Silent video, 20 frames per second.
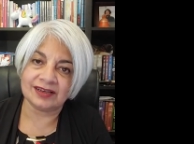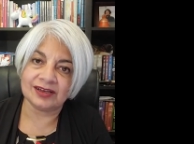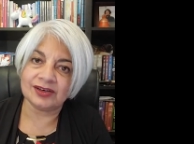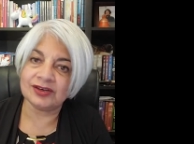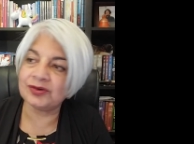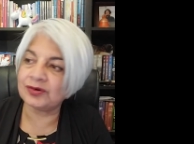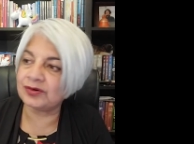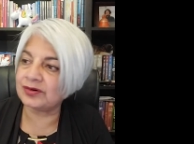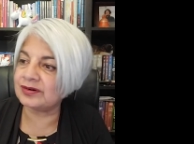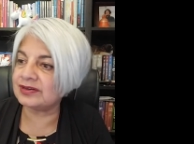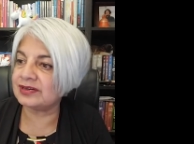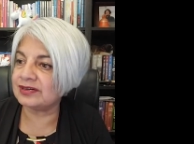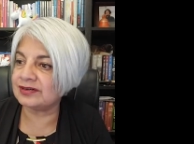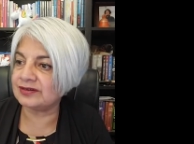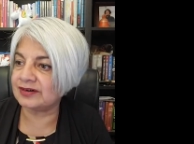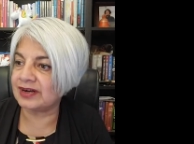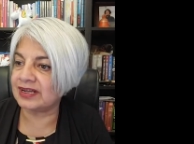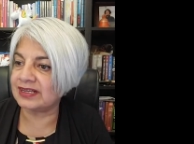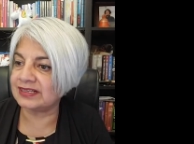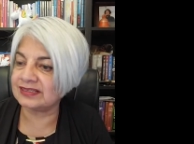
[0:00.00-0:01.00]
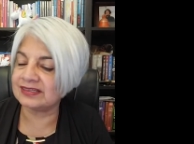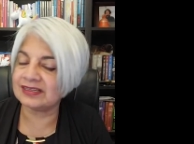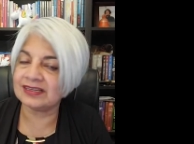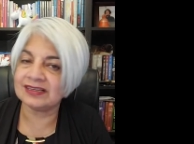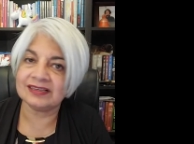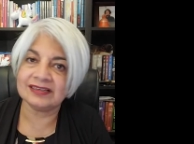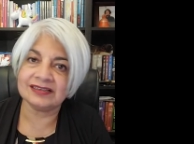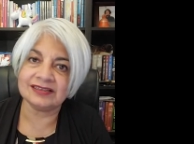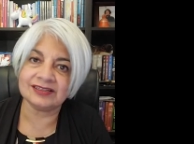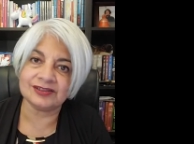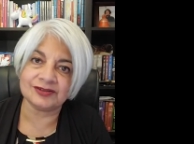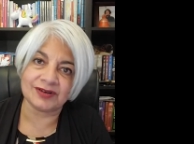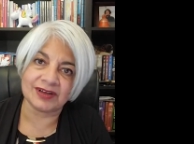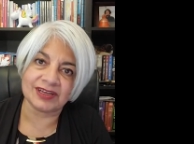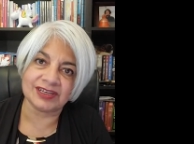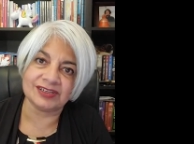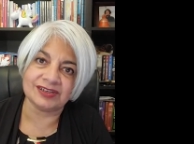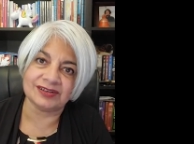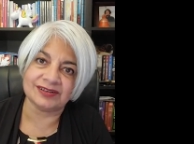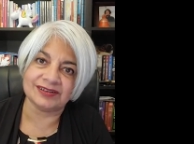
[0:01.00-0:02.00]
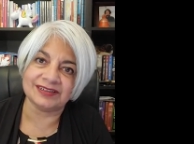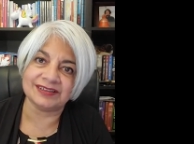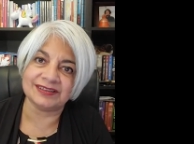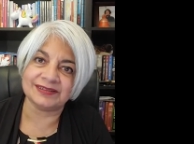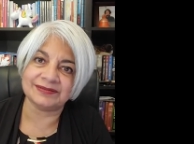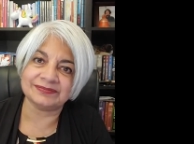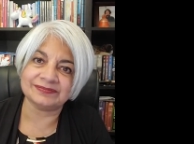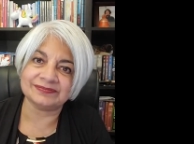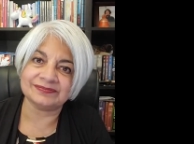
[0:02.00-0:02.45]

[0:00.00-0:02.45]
Don't trust strangers.